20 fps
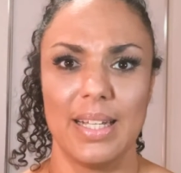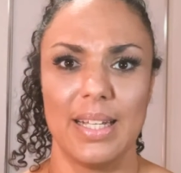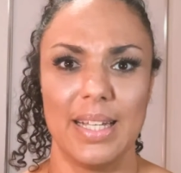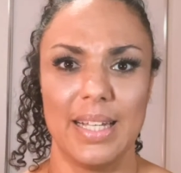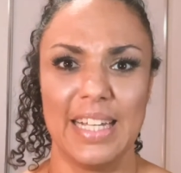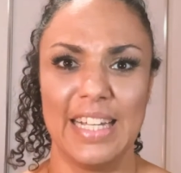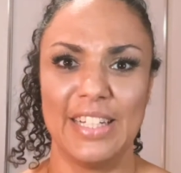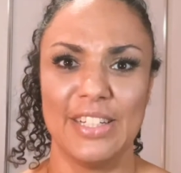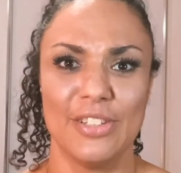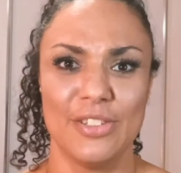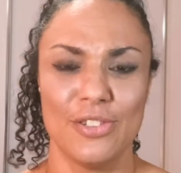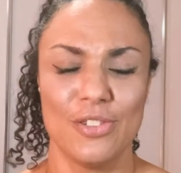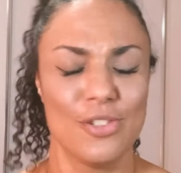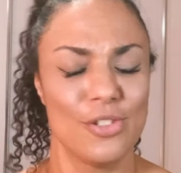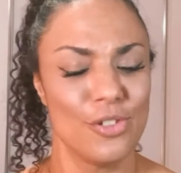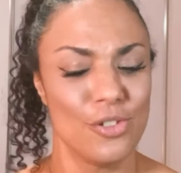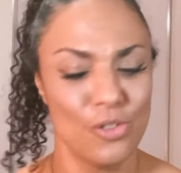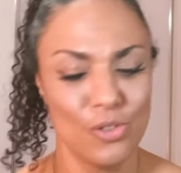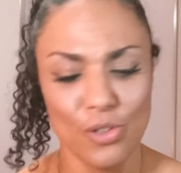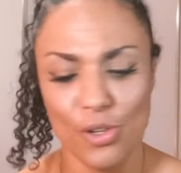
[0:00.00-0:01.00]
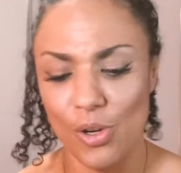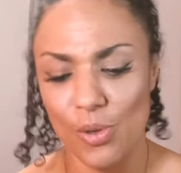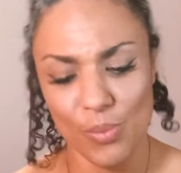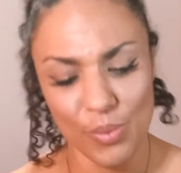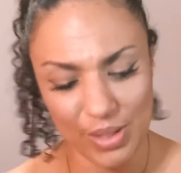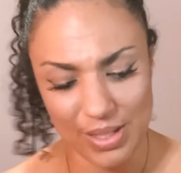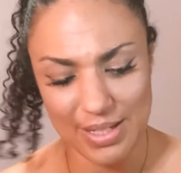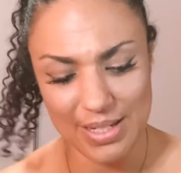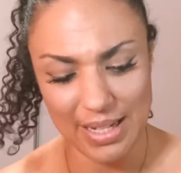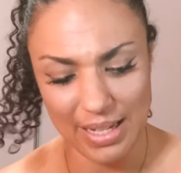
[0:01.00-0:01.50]
And you don't
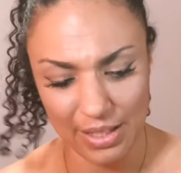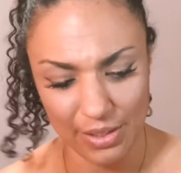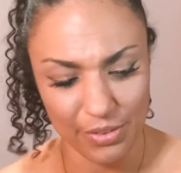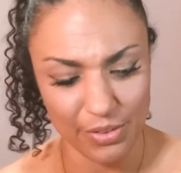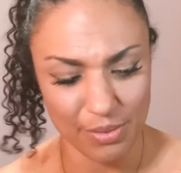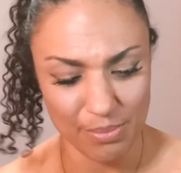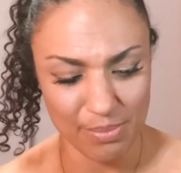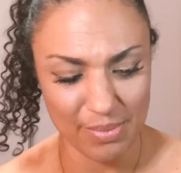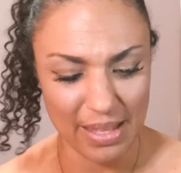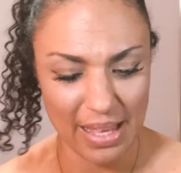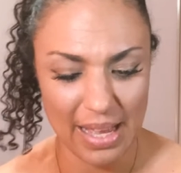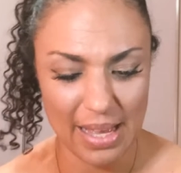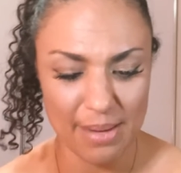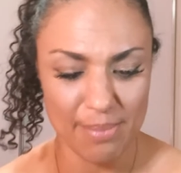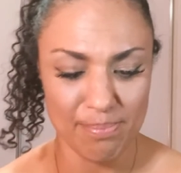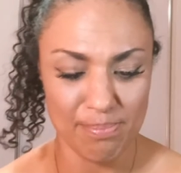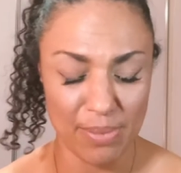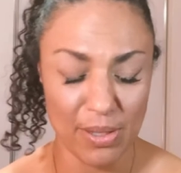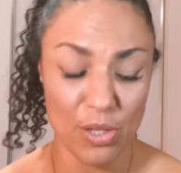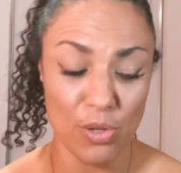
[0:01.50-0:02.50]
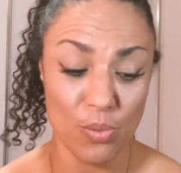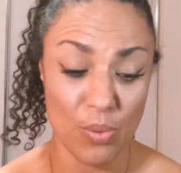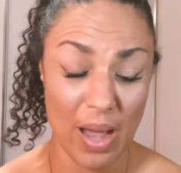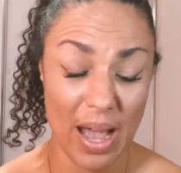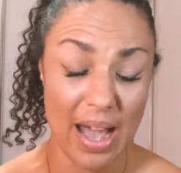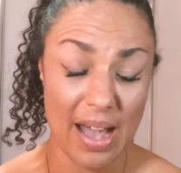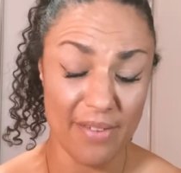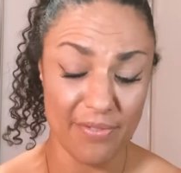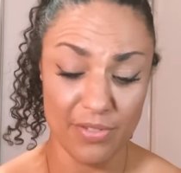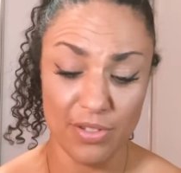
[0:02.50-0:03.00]
want to tell them that, but you
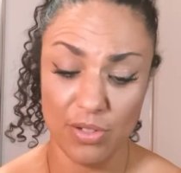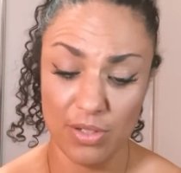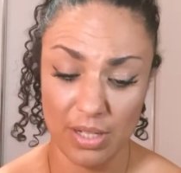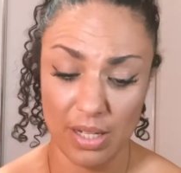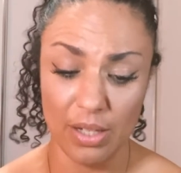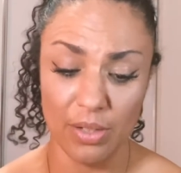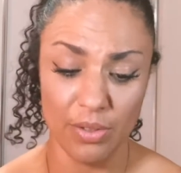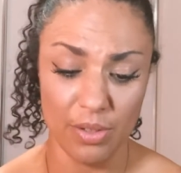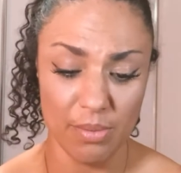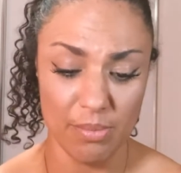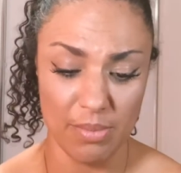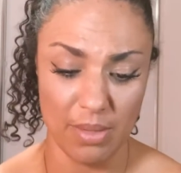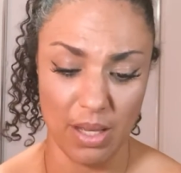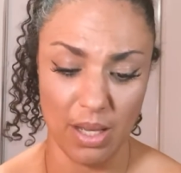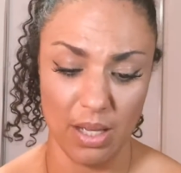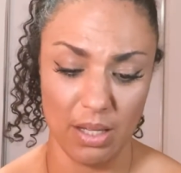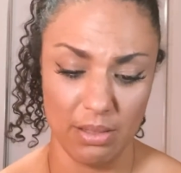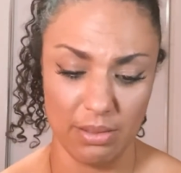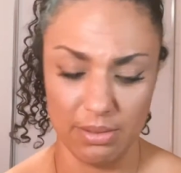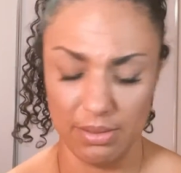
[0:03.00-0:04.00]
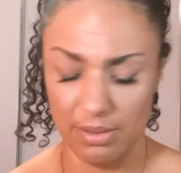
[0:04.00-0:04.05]
have to tell them that.